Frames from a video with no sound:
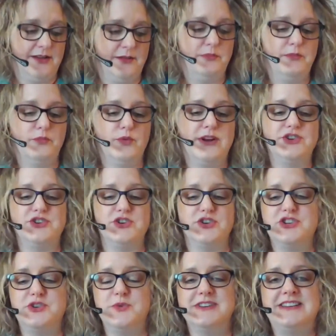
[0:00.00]
registered
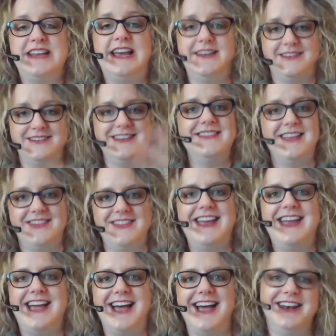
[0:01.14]
to attend. And then they
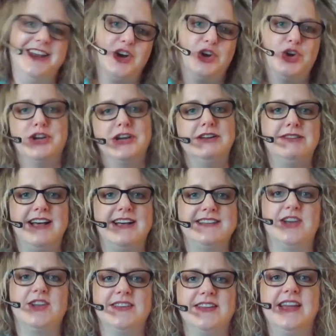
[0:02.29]
had a cooking class
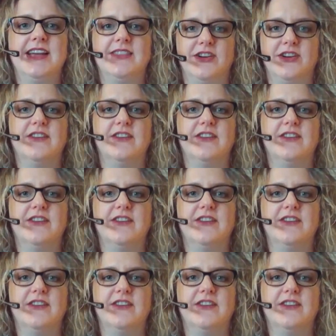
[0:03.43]
all together,